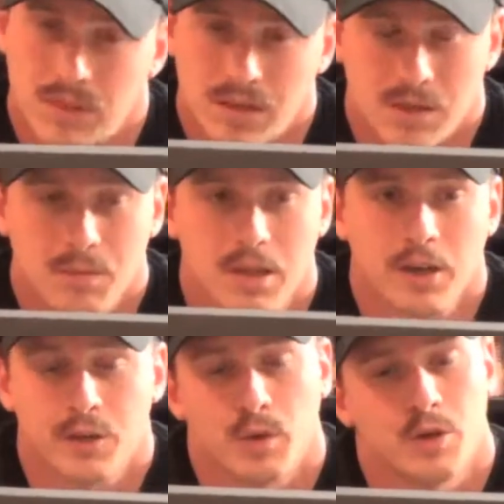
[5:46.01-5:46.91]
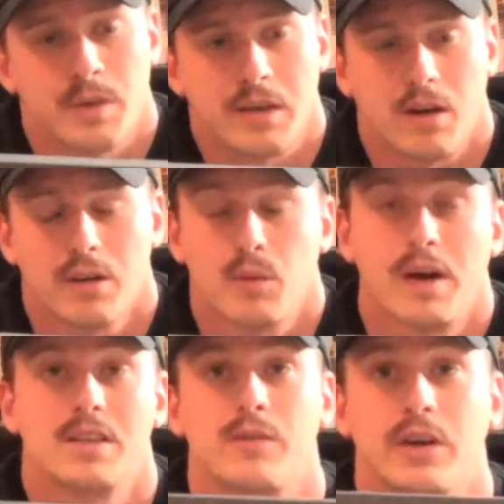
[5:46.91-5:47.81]
some character which would be
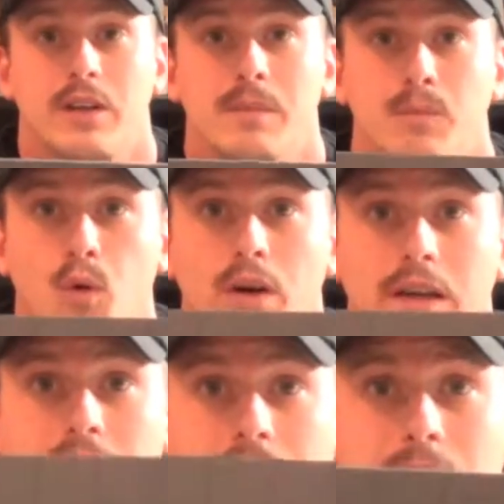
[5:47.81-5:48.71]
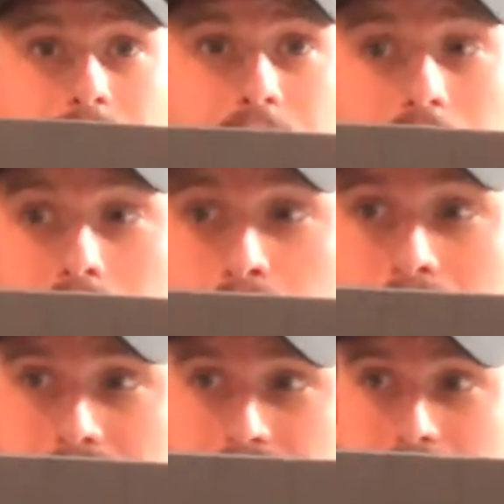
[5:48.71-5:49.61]
otherwise a fairly boring
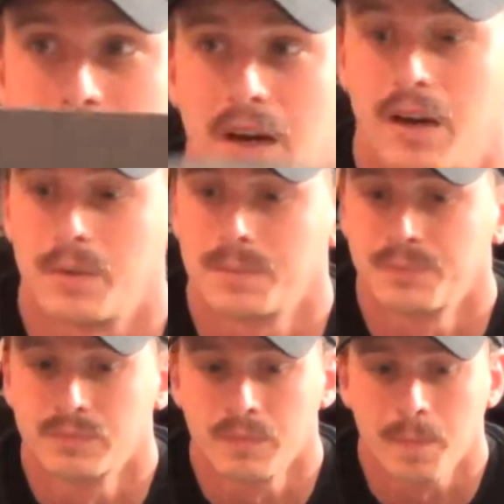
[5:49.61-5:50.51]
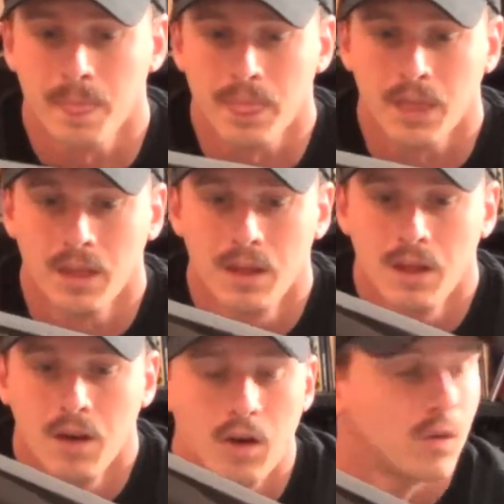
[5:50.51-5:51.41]
planescape tile.
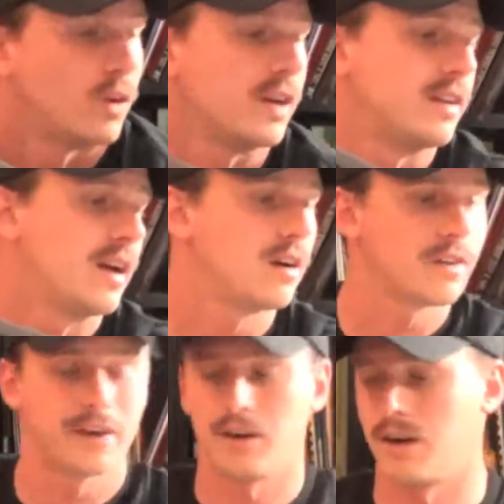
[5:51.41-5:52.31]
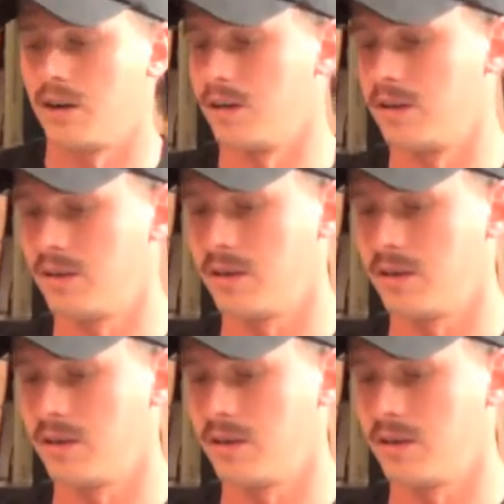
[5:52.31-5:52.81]
Right now they are